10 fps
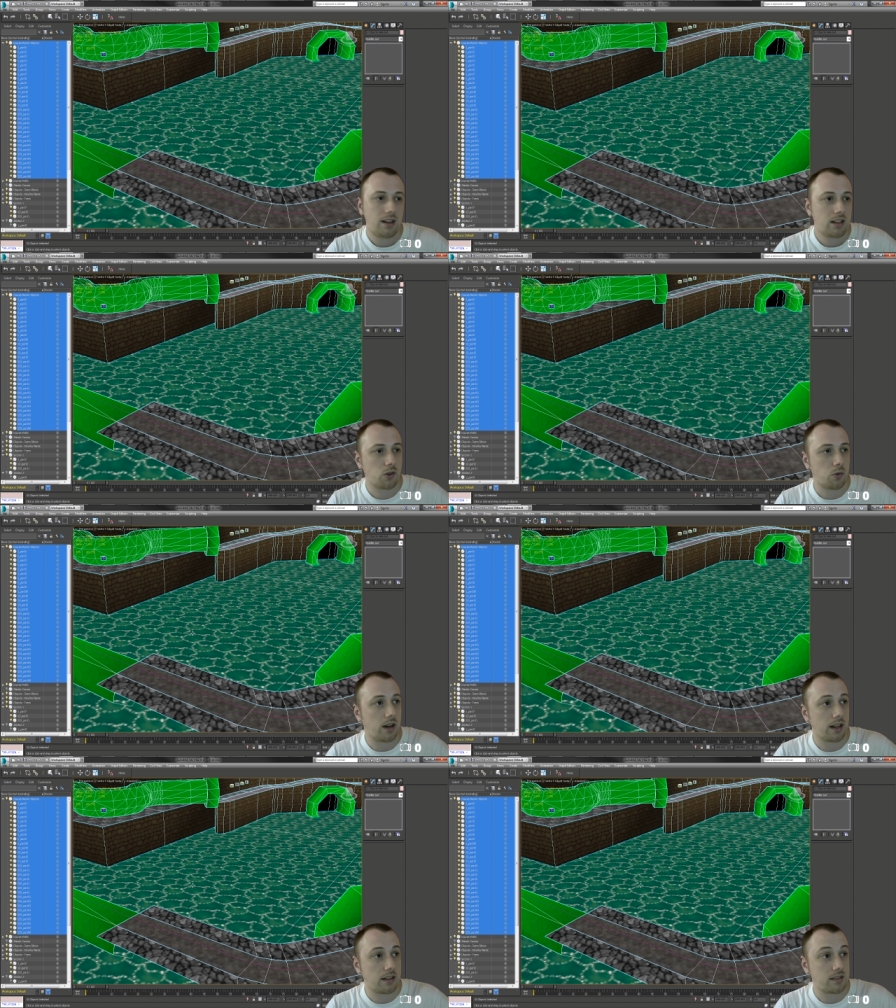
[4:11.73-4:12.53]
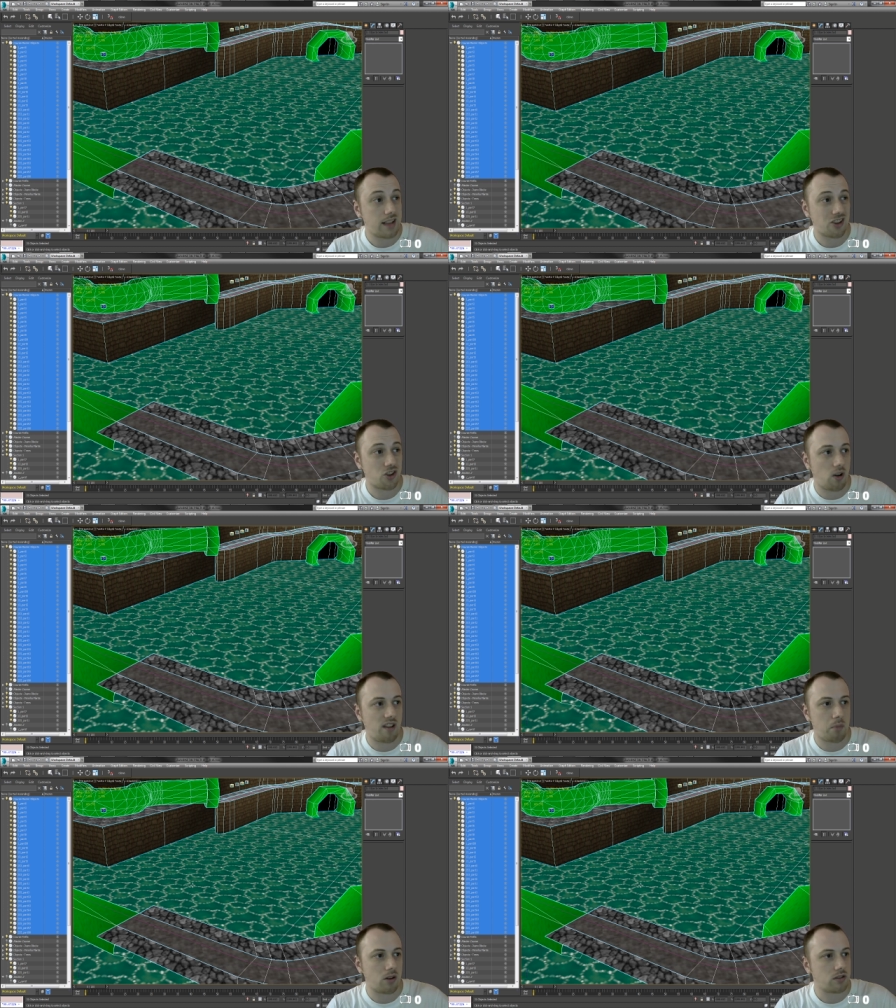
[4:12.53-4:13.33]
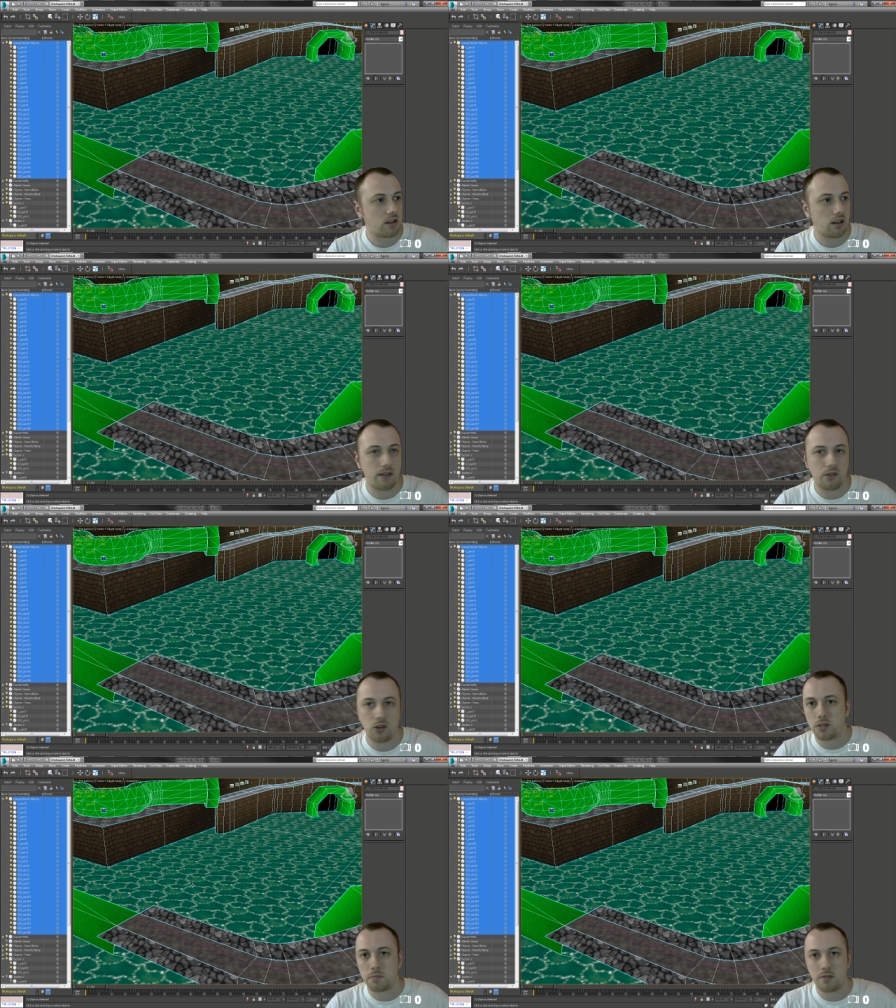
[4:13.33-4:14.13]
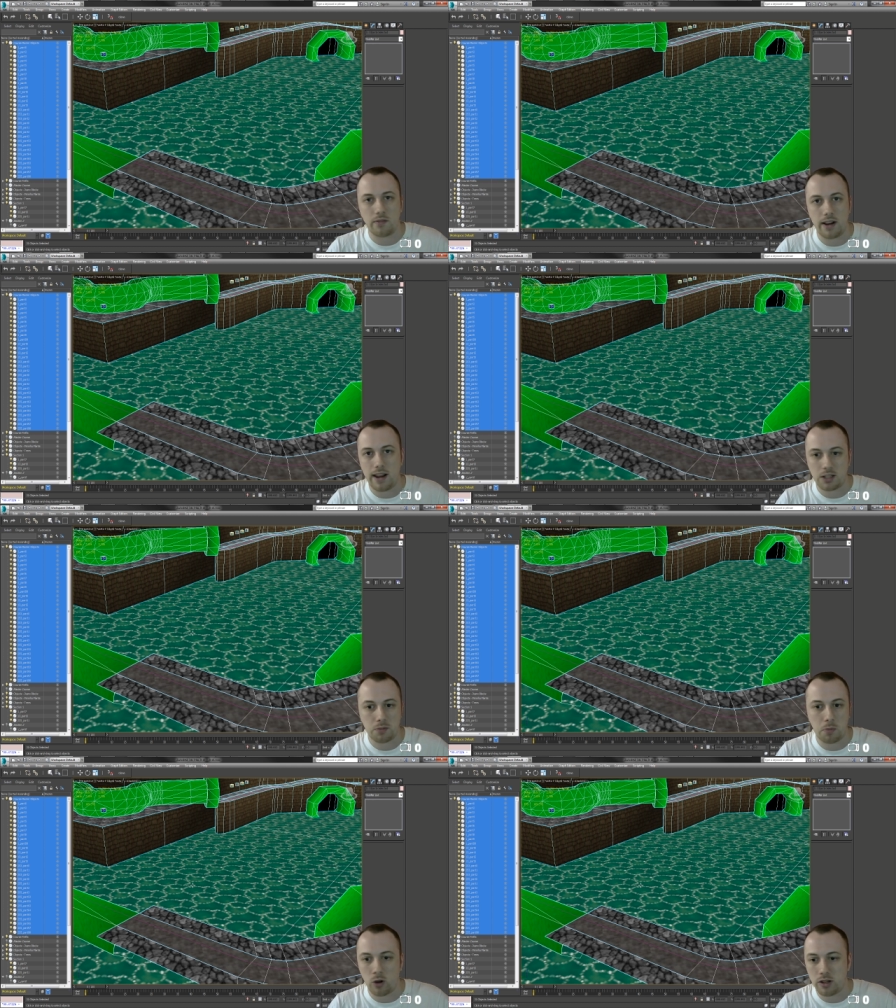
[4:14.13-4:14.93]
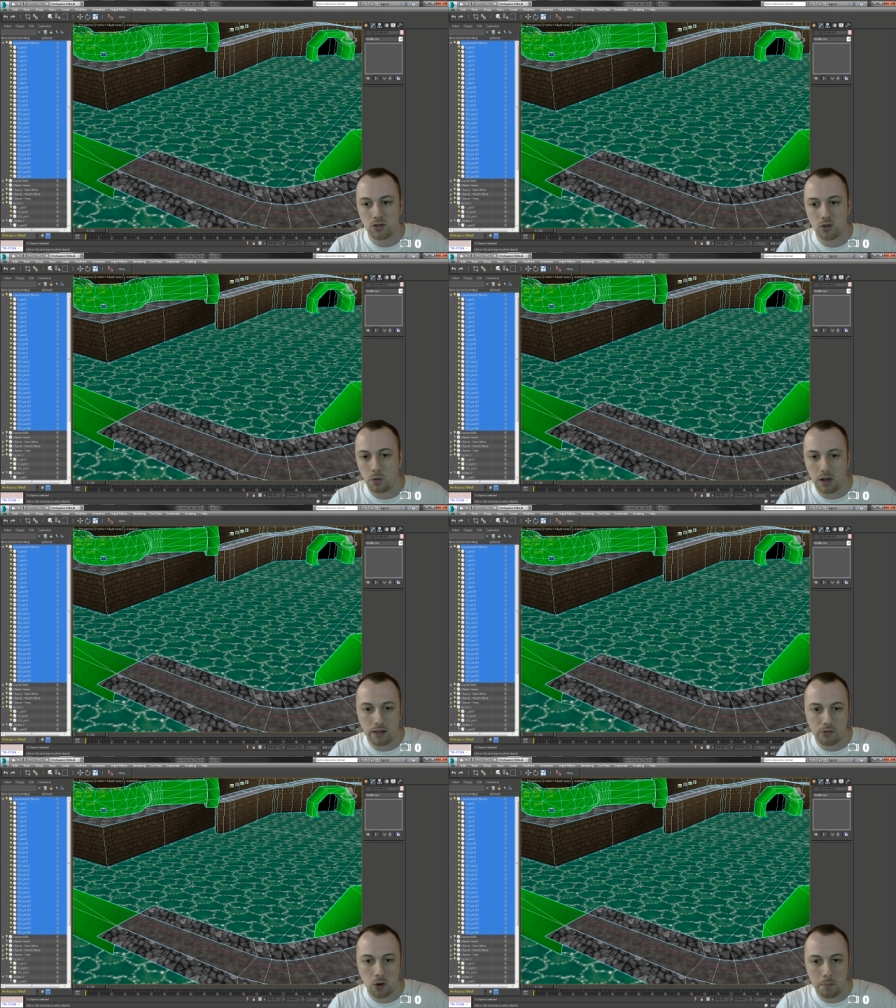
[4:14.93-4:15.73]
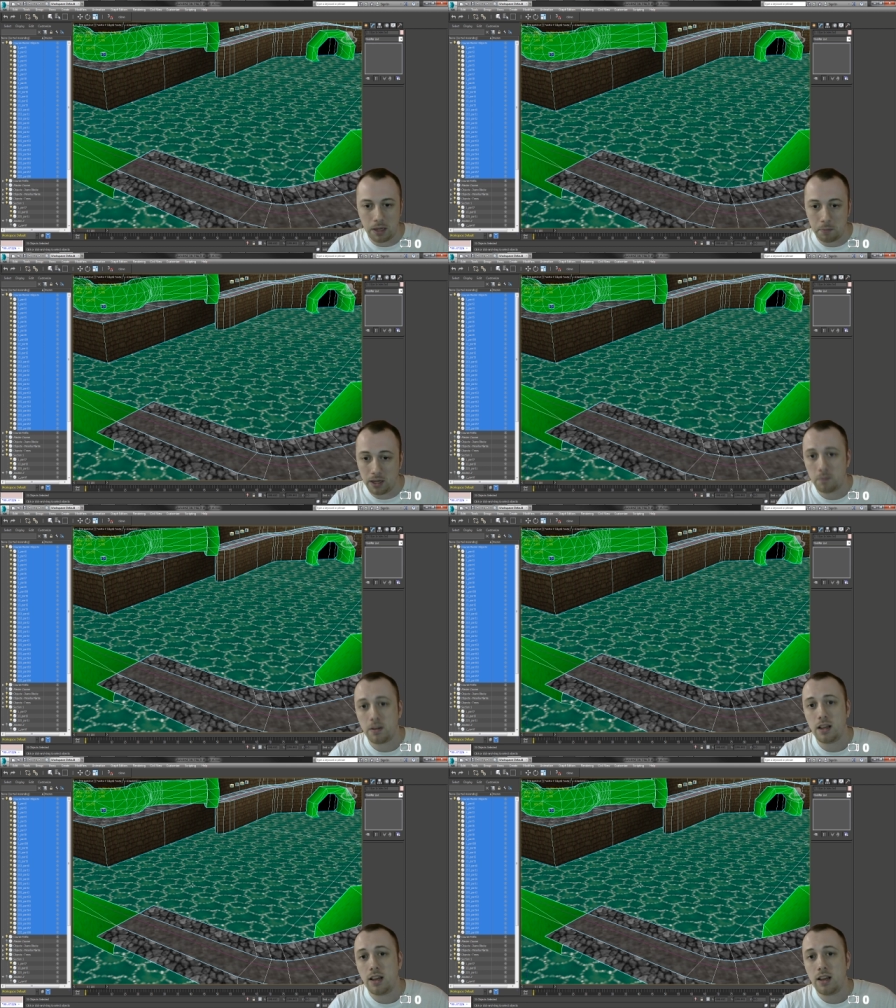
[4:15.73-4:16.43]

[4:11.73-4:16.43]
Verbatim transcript: to, uh, to section off parts of the level to prevent exploits or whatever it may be.